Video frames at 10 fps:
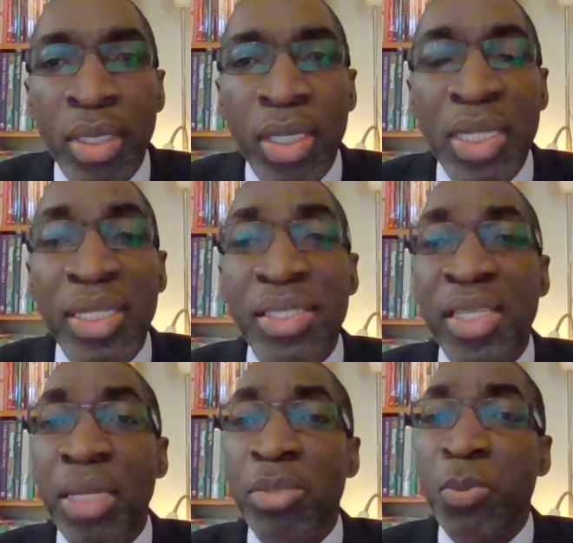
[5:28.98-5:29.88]
In this
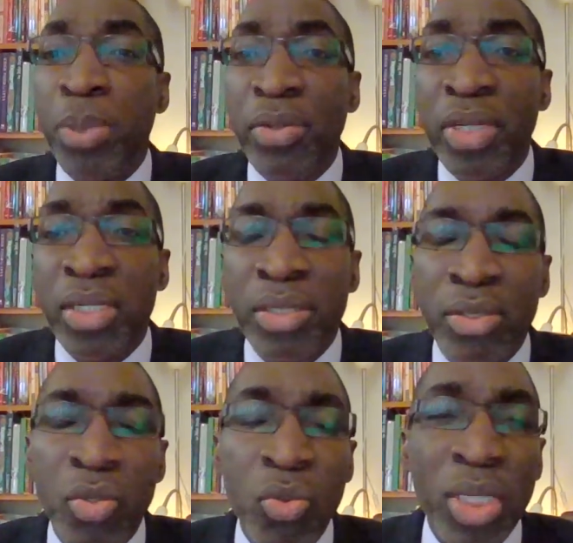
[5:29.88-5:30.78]
same spirit,
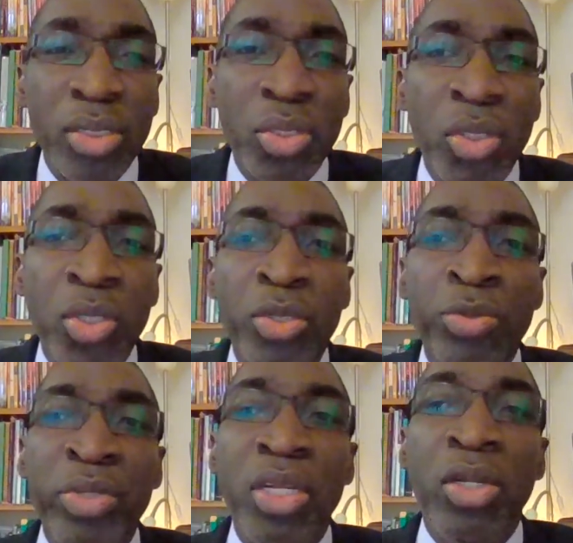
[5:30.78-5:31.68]
UNESCO
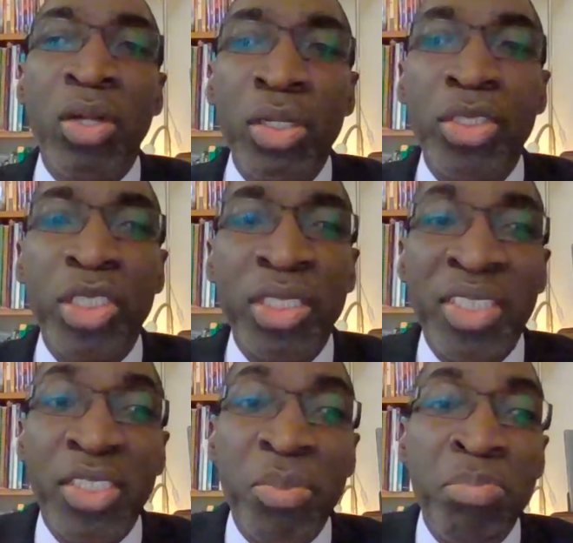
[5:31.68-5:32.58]
relaunches
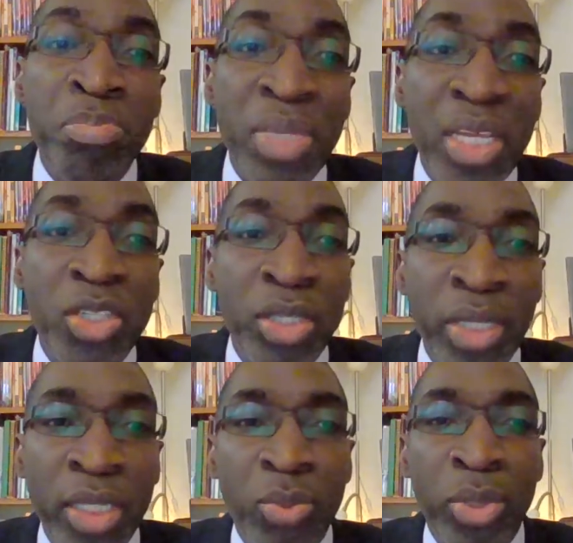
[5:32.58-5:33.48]
its major
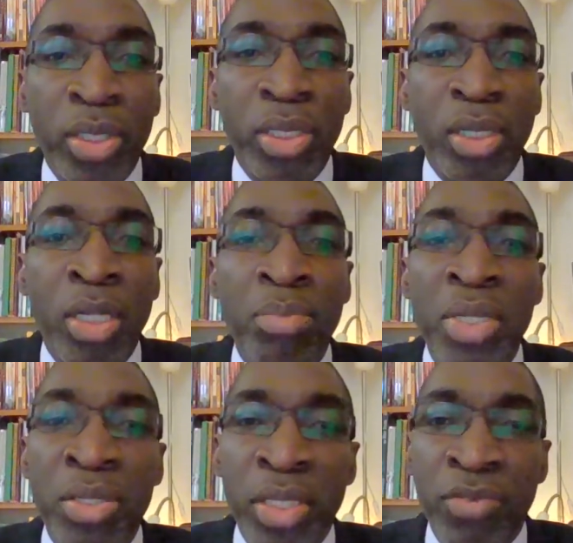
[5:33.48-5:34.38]
network on
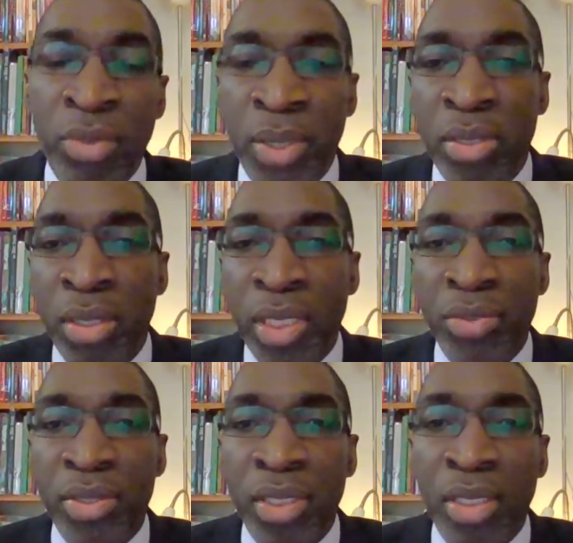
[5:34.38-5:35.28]
media and information
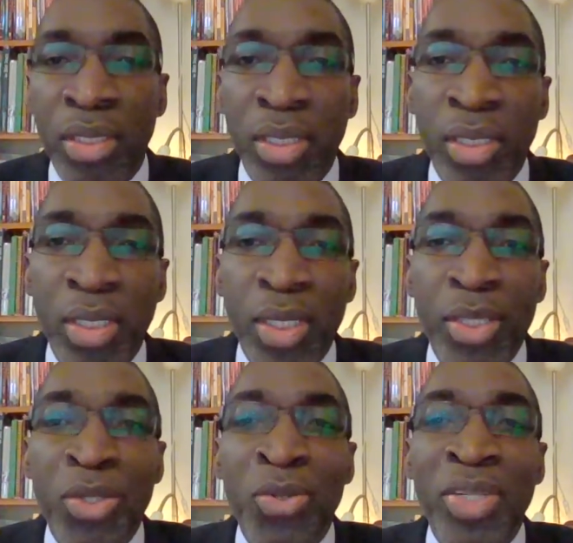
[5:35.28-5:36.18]
literacy,
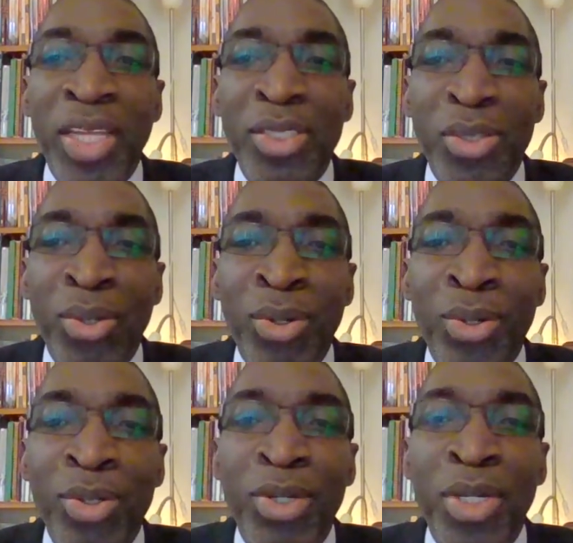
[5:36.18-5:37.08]
the
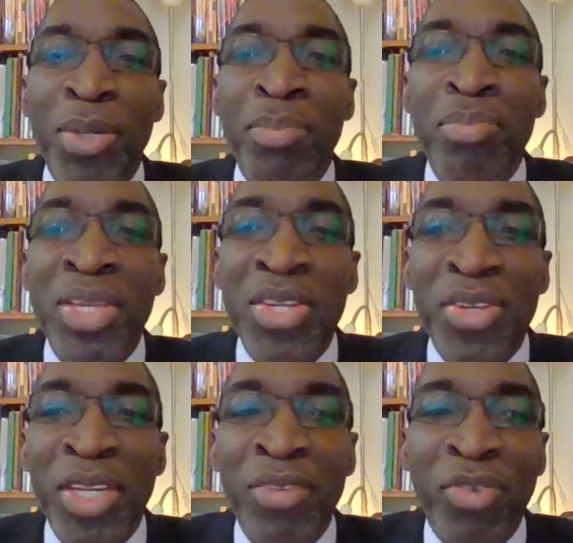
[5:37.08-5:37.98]
UNESCO
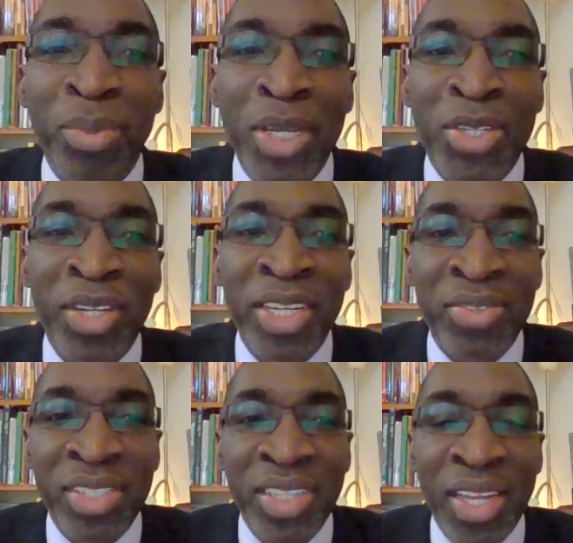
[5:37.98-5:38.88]
Media and Information
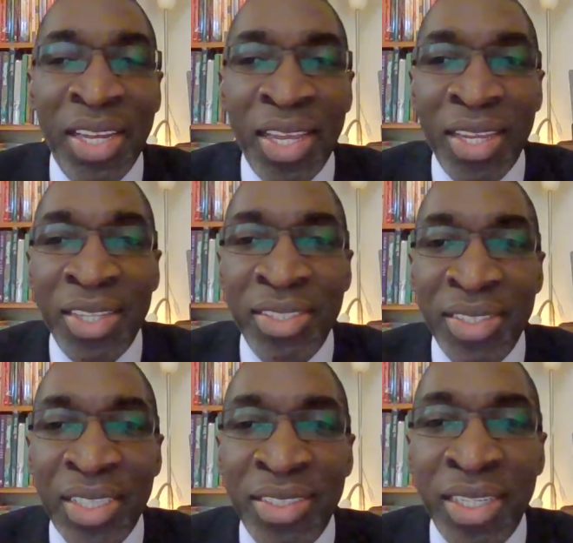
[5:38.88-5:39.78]
Literacy Alliance. As
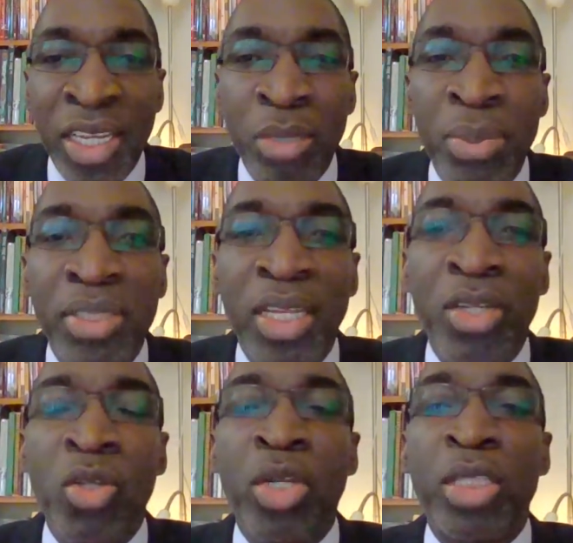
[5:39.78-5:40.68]
I said, I'll be
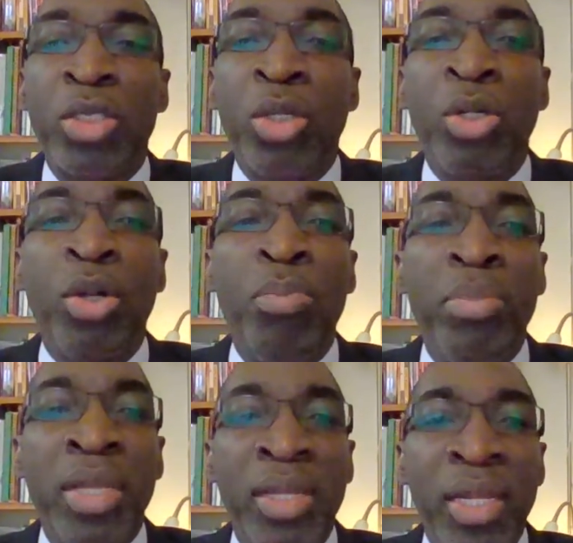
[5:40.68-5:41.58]
saying the UNESCO
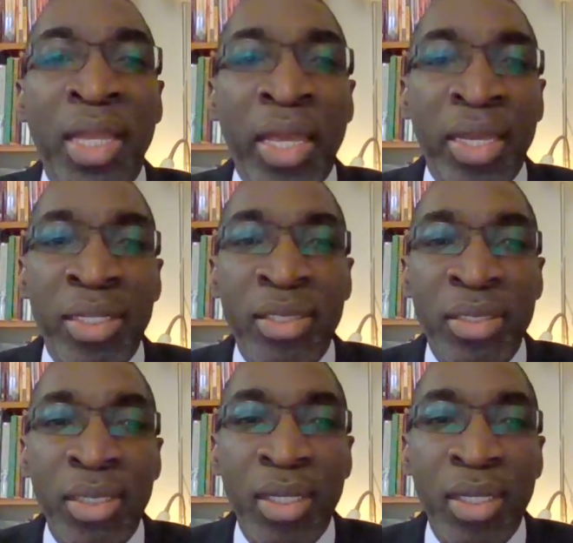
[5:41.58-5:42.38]
MIL Alliance,